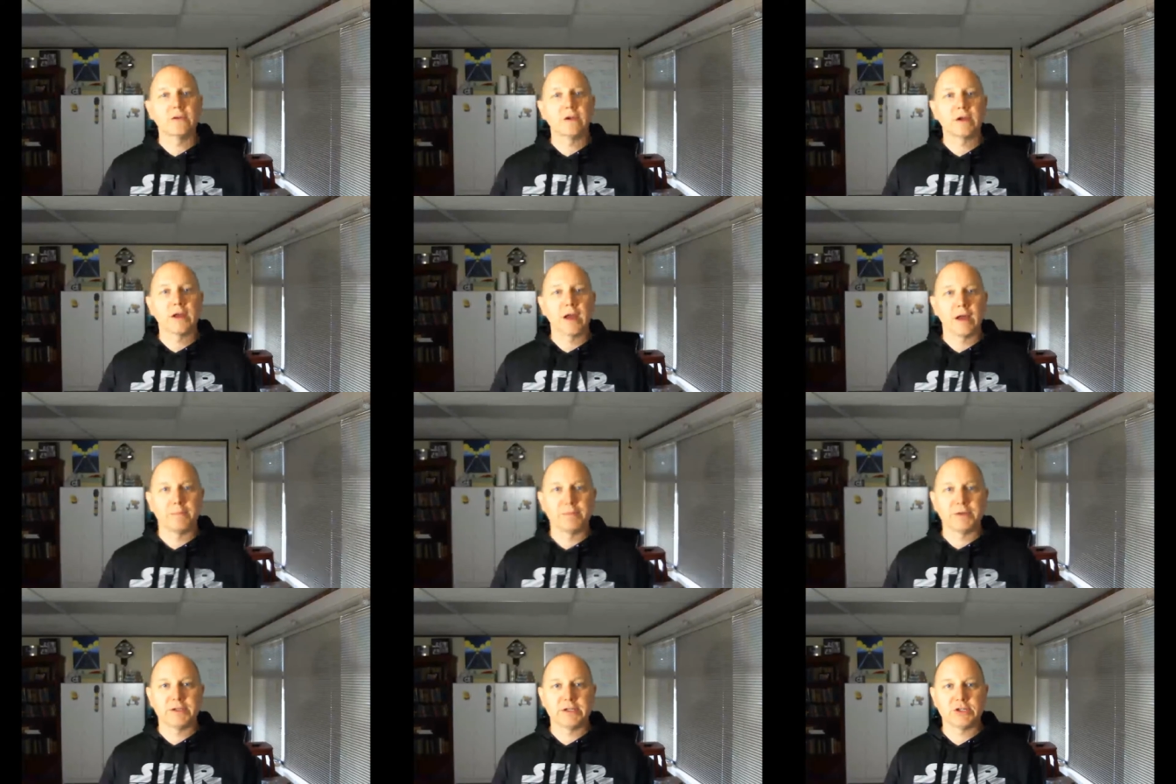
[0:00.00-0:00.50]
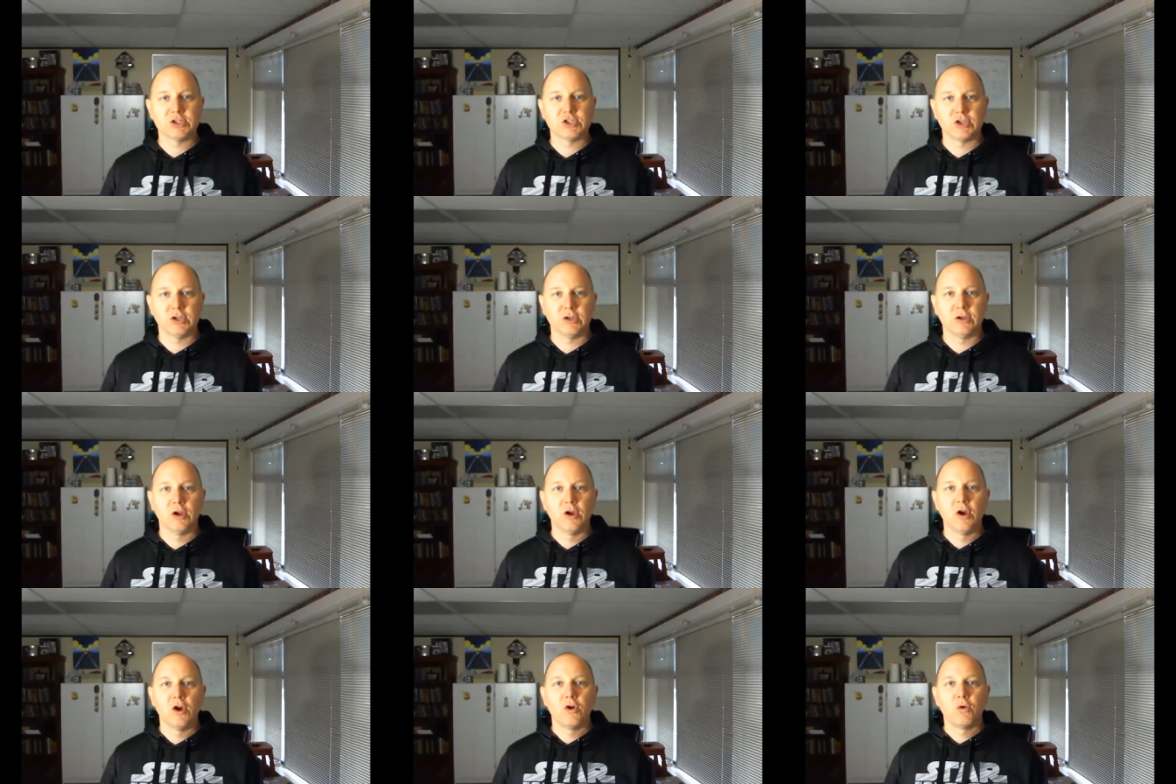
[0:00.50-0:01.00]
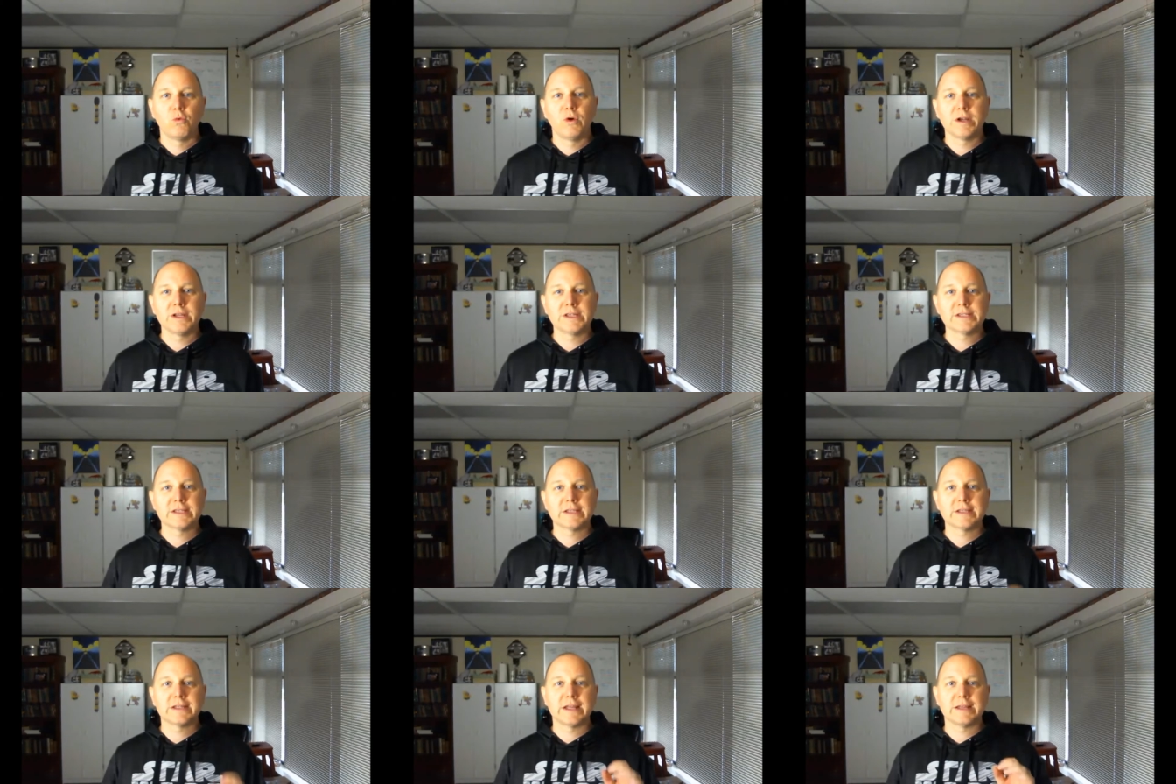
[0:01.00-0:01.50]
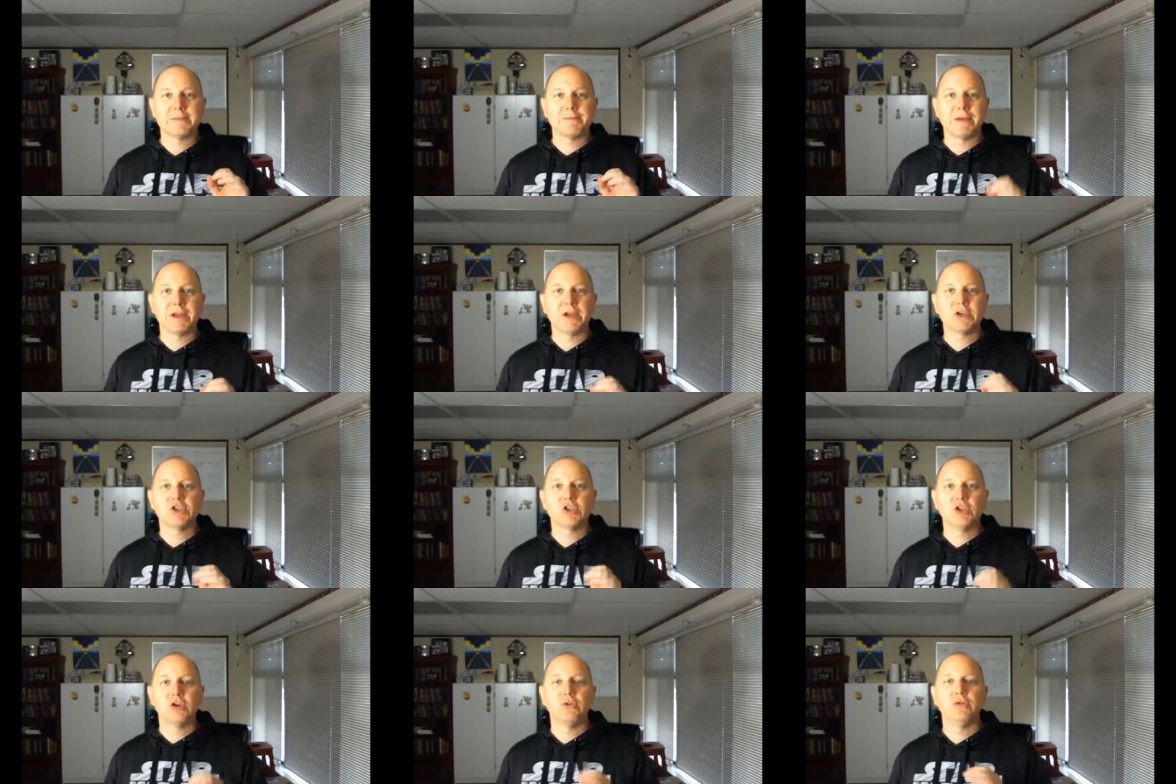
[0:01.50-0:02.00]
the competition? What is it that
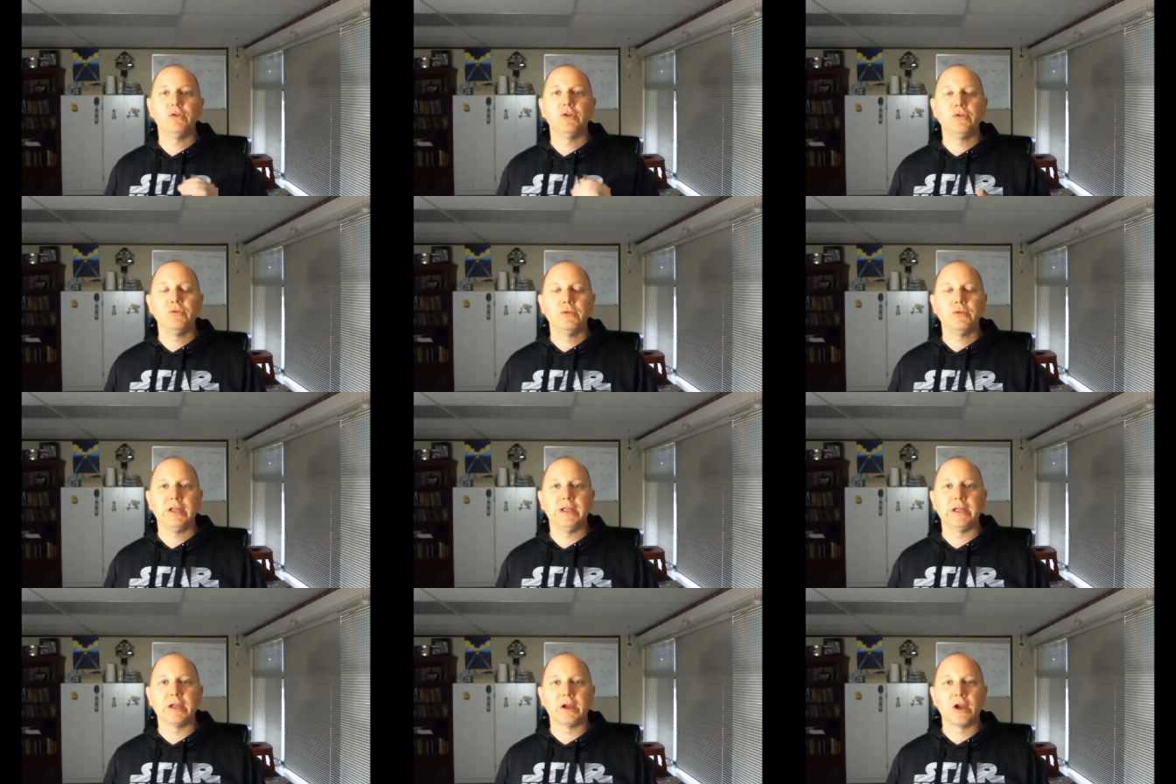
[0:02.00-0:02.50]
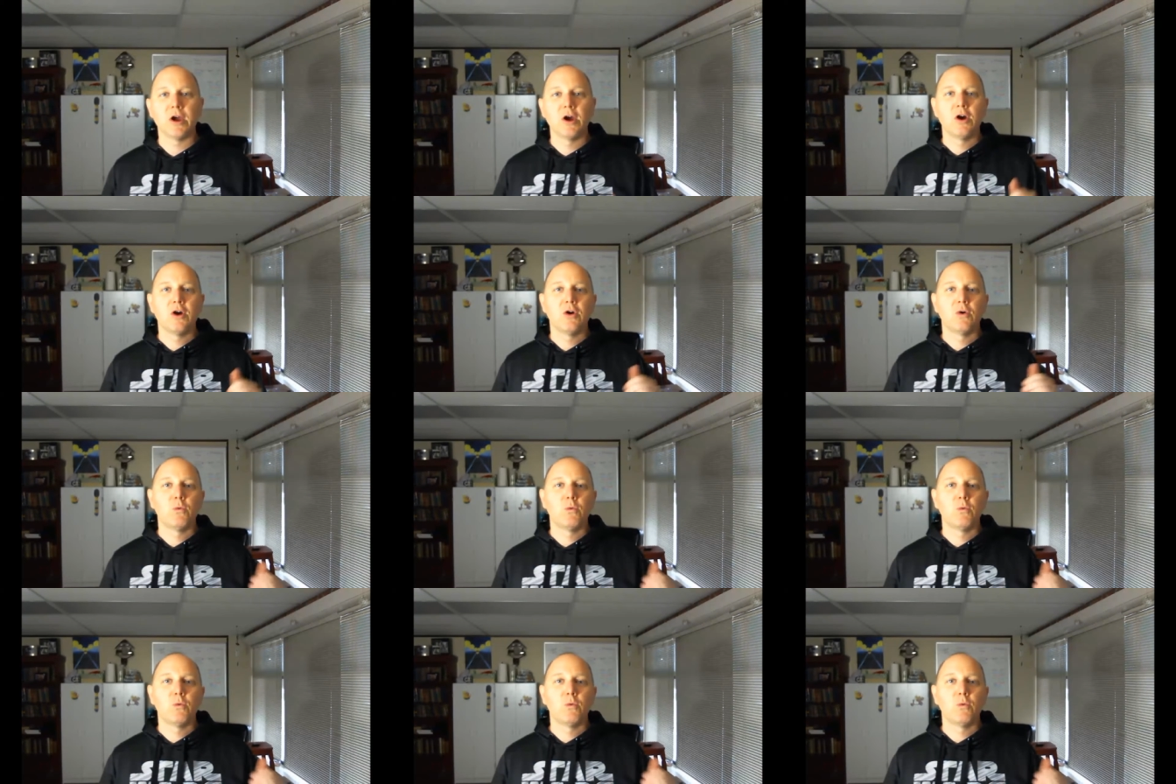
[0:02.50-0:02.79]
makes you unique?